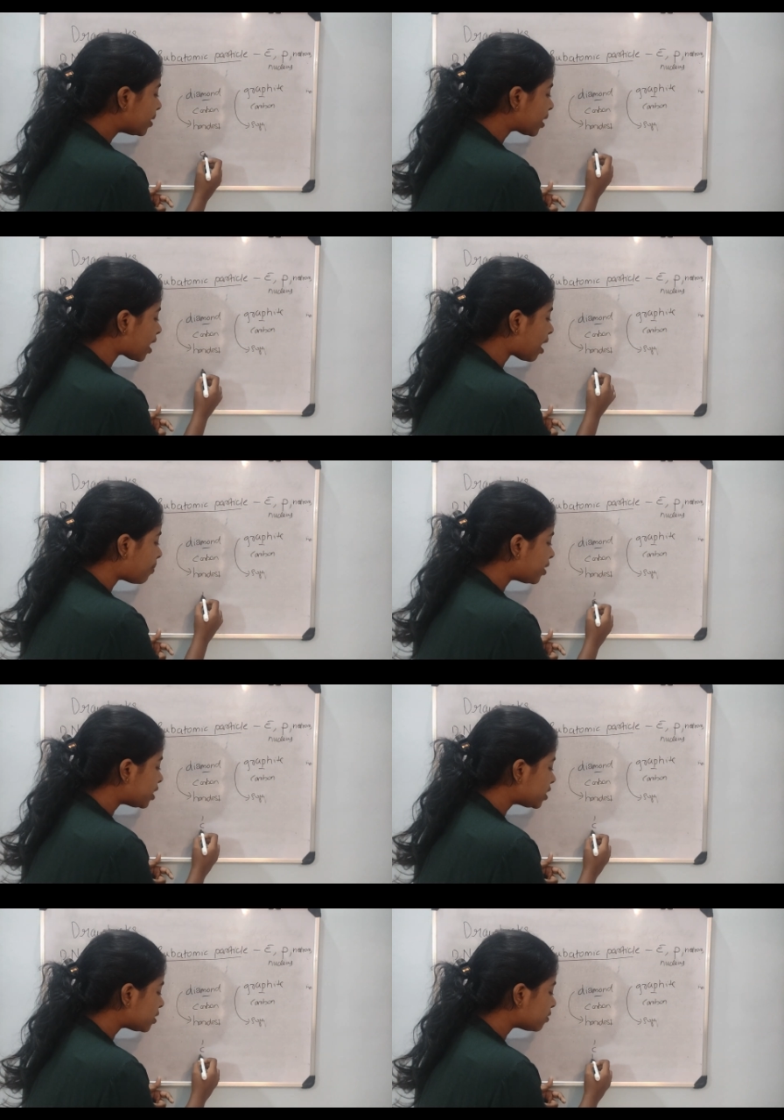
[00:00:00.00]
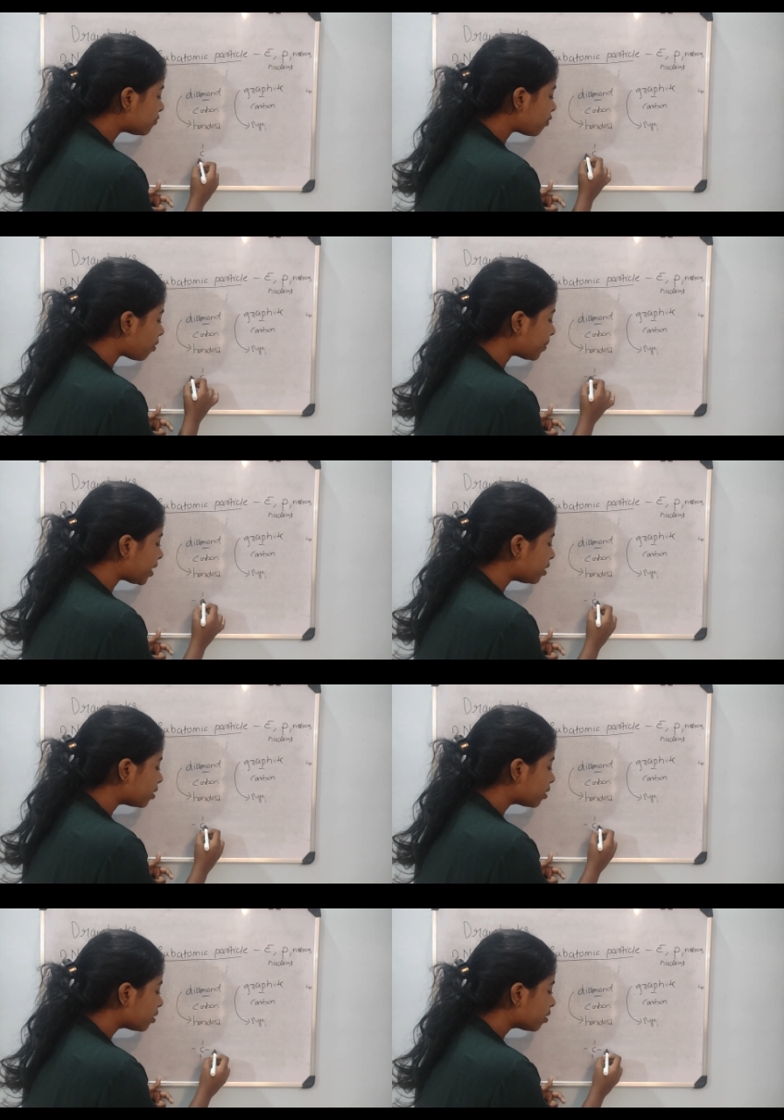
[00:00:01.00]
the carbon is
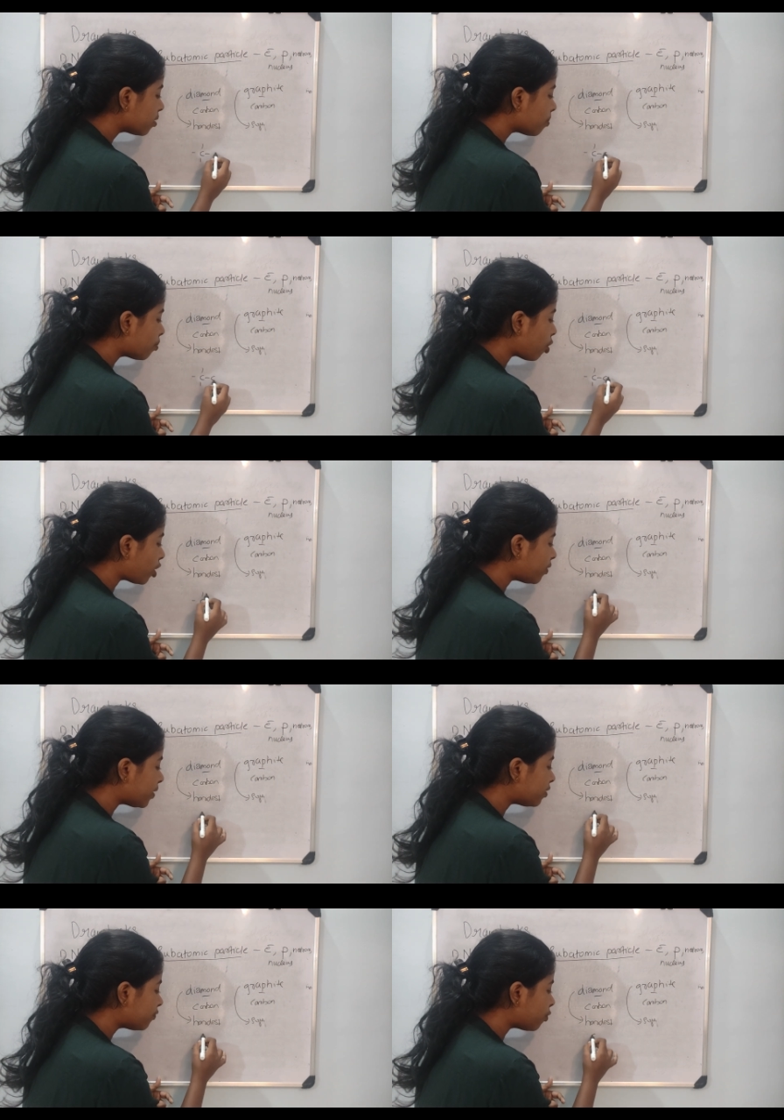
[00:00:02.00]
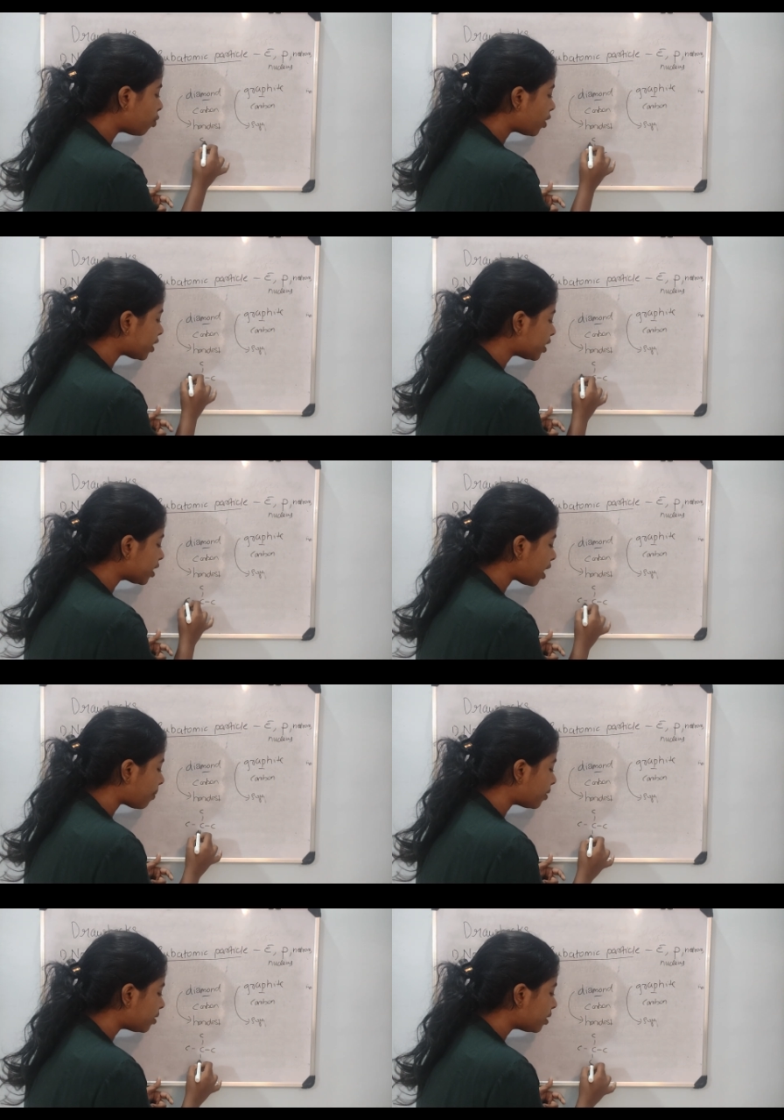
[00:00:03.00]
forming bond with 4 other
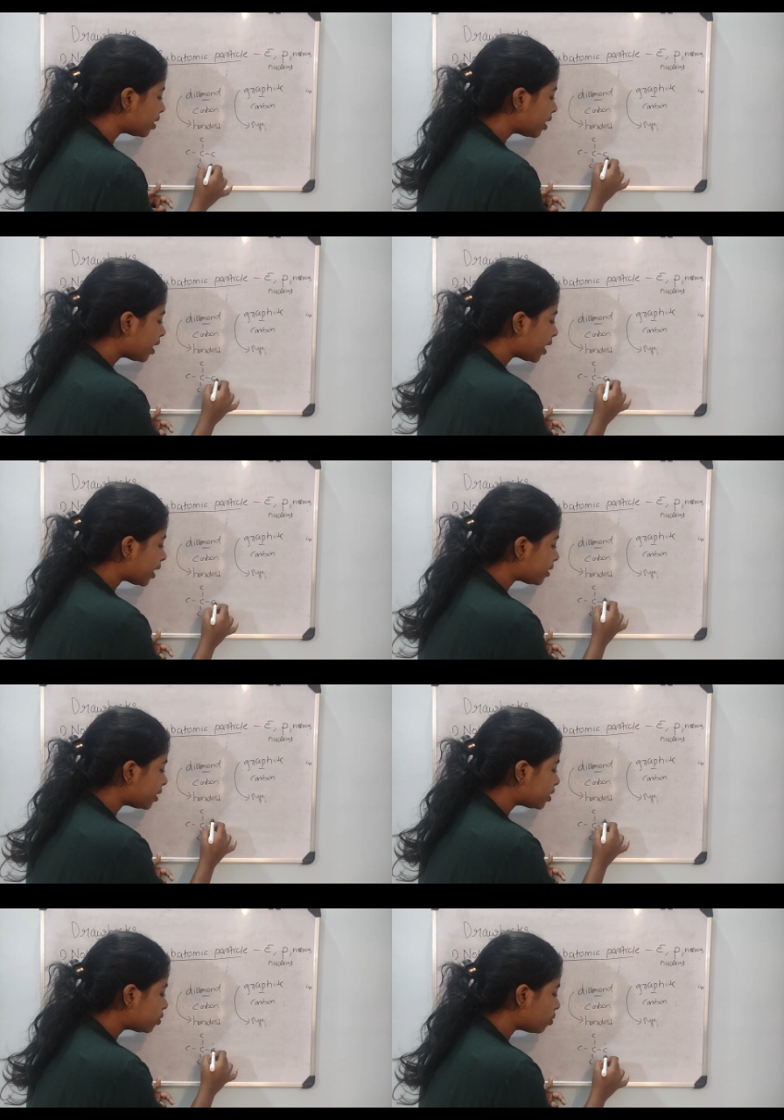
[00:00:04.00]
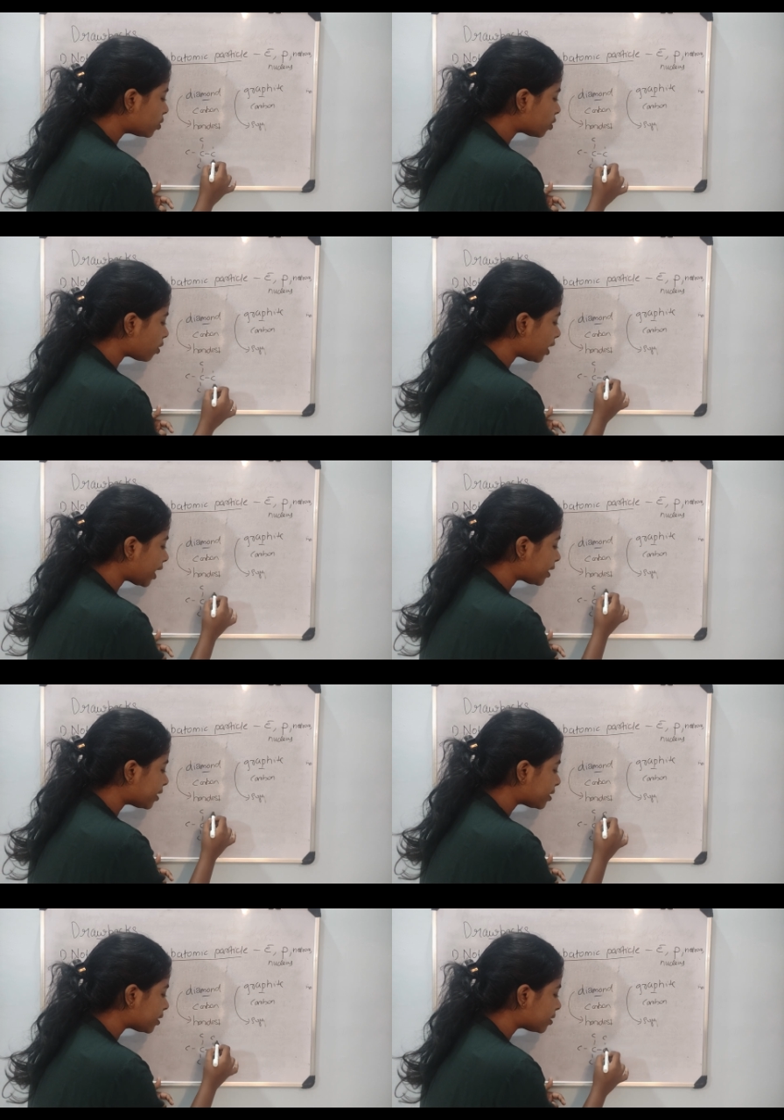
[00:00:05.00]
carbon and this goes on like
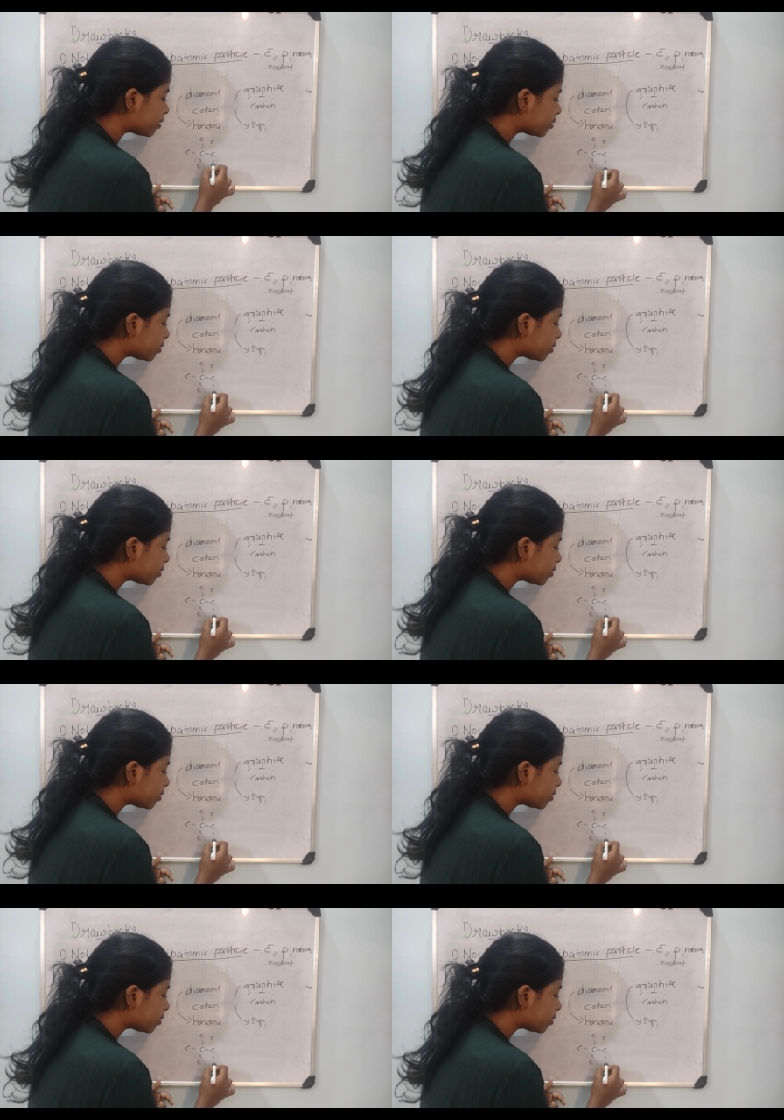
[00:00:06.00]
this.